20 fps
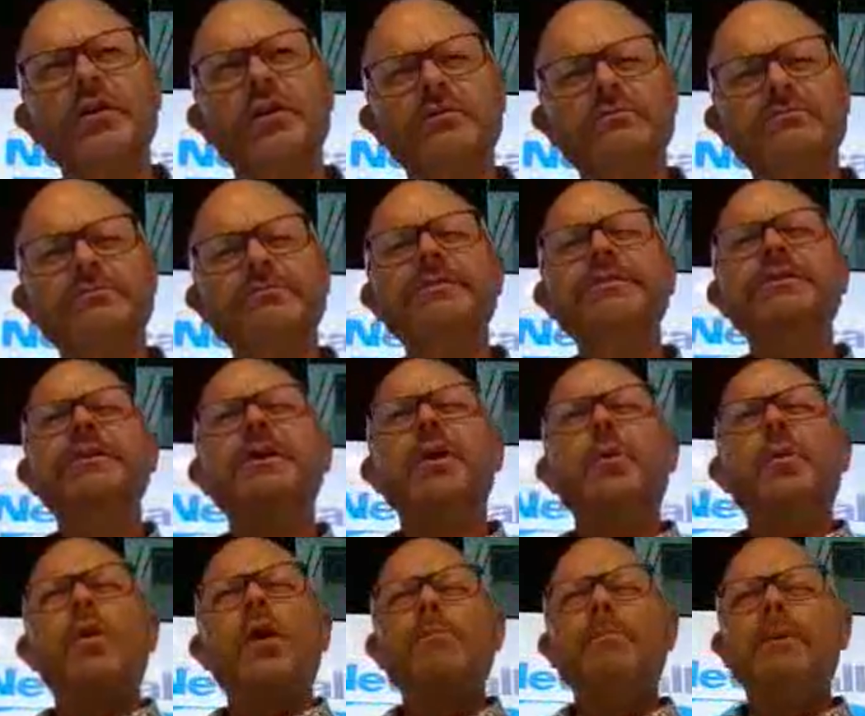and gone, you
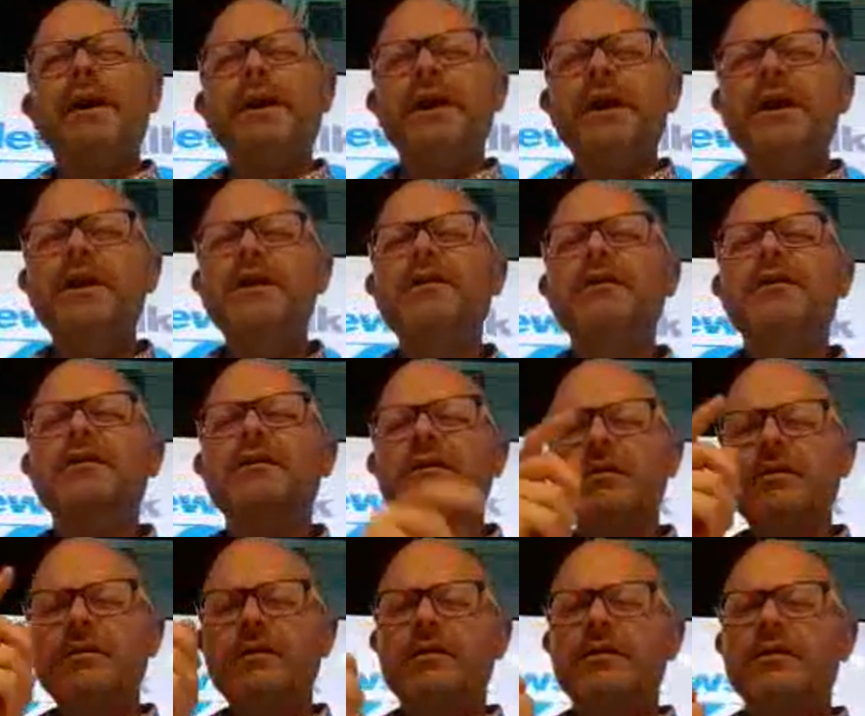know what, buddy?
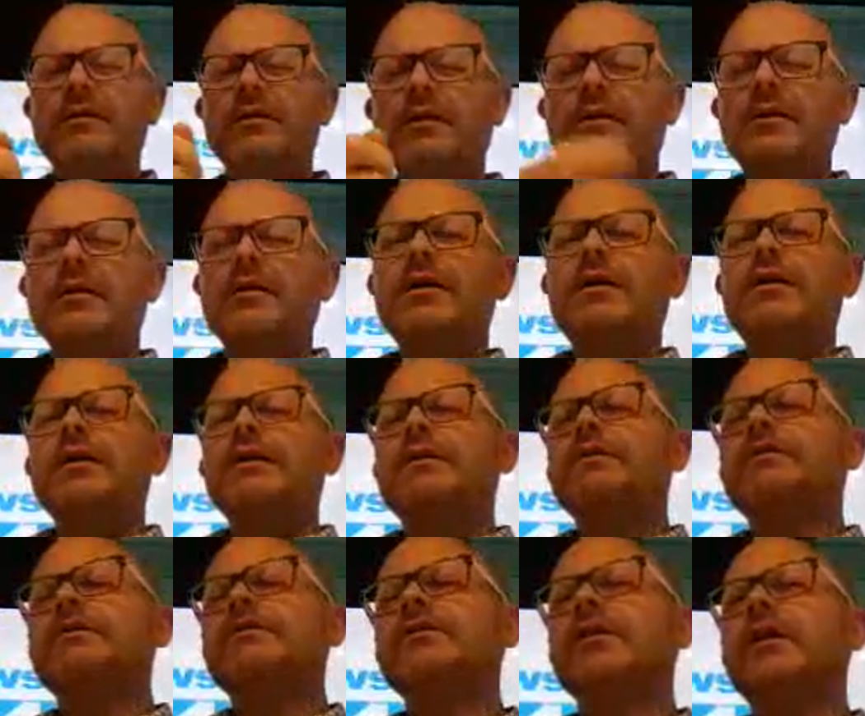I
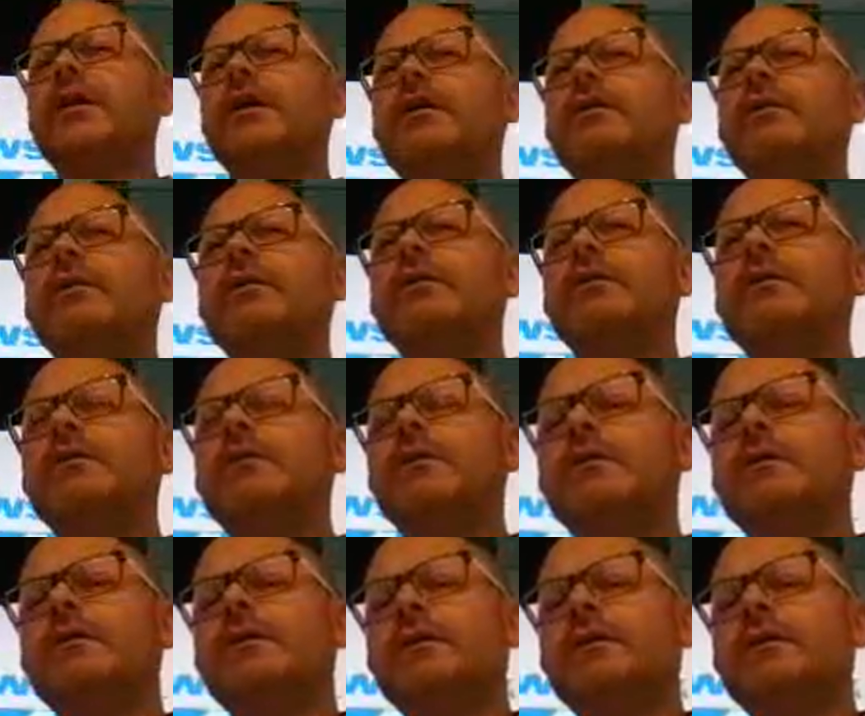like your style.